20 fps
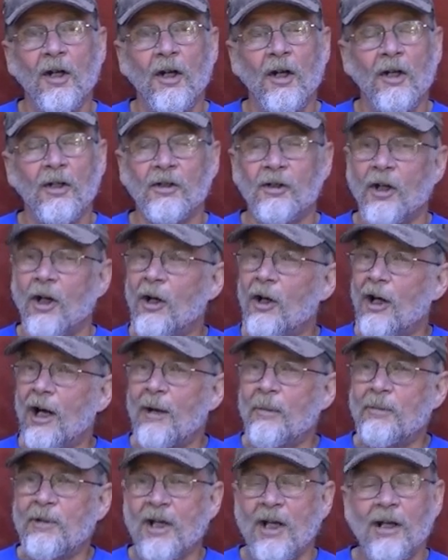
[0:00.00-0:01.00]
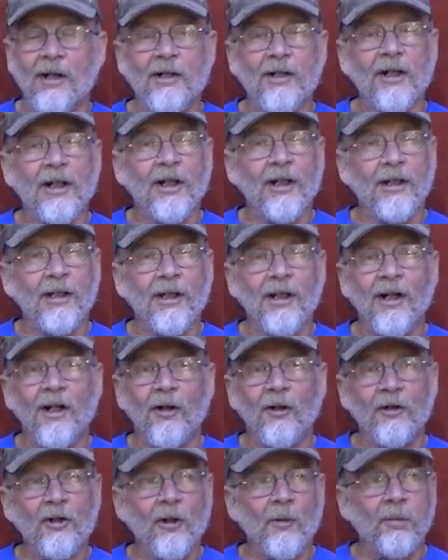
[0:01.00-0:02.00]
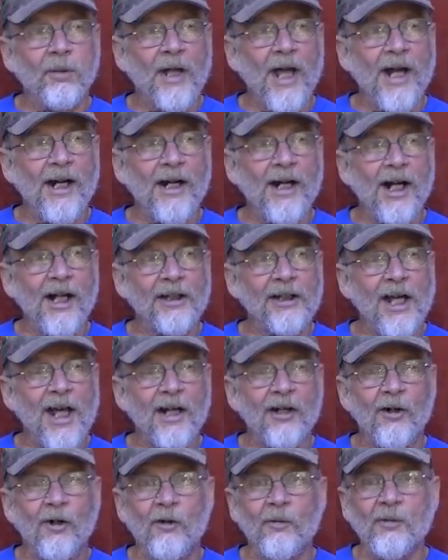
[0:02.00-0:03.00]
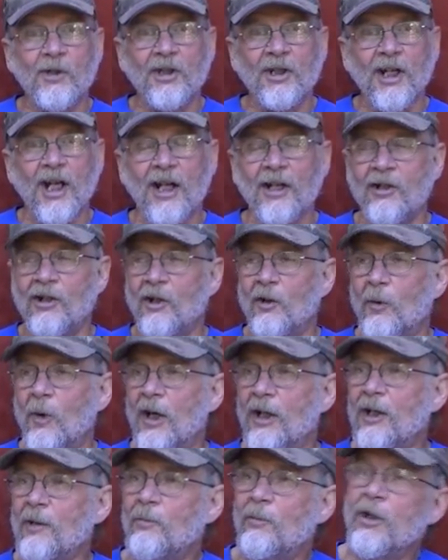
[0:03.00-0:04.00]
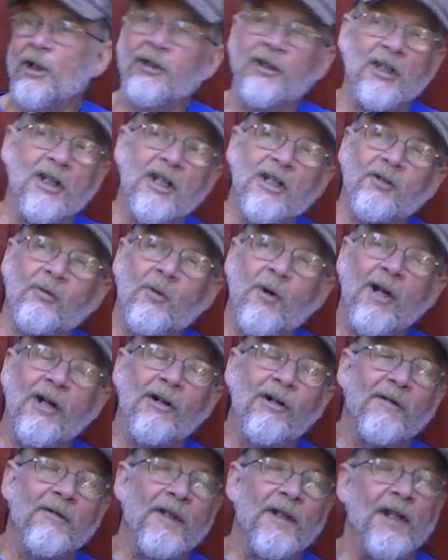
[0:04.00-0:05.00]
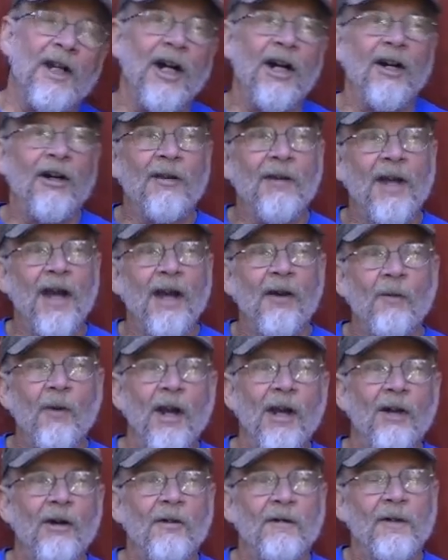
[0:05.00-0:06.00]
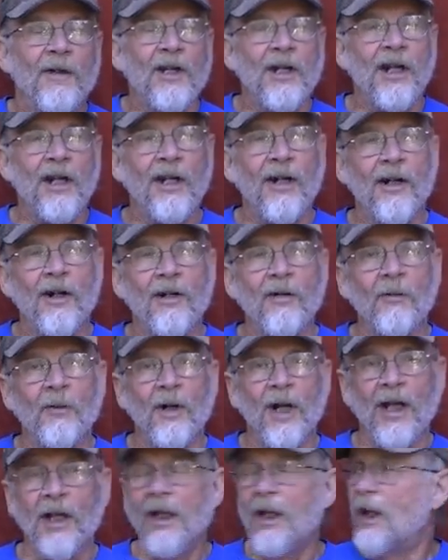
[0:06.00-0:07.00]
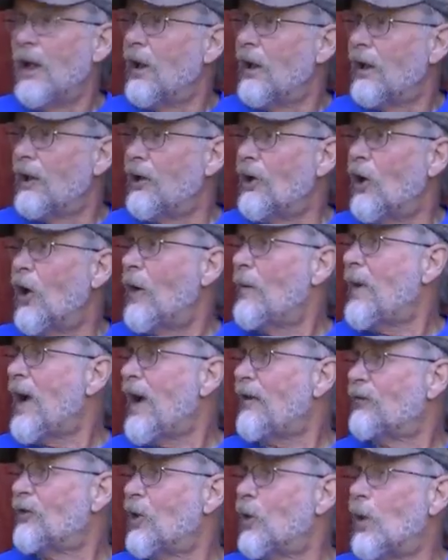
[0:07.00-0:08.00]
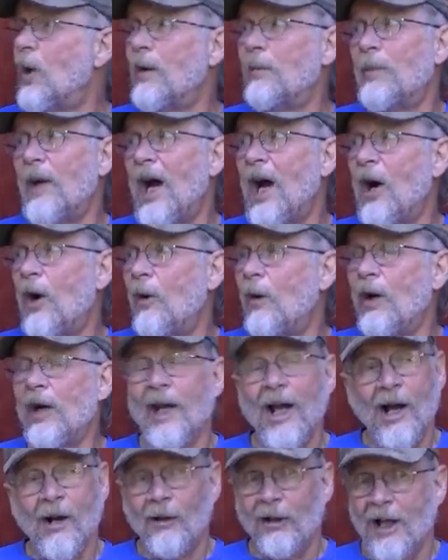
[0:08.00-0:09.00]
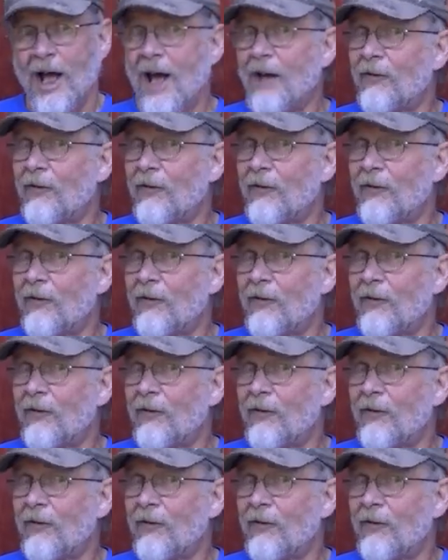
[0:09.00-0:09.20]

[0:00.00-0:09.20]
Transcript: So I'm telling you, you know, you're planning out that homestead and you're wanting to put this way over there and that way over there and run, you know, I'm having to run power now a lot